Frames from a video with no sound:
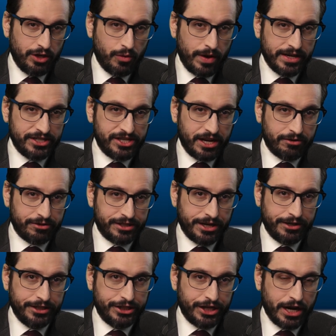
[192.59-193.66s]
UN
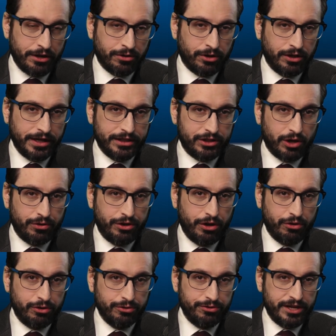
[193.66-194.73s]
Secretary General
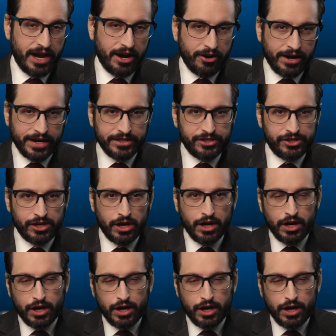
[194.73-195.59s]
Antonio Guterres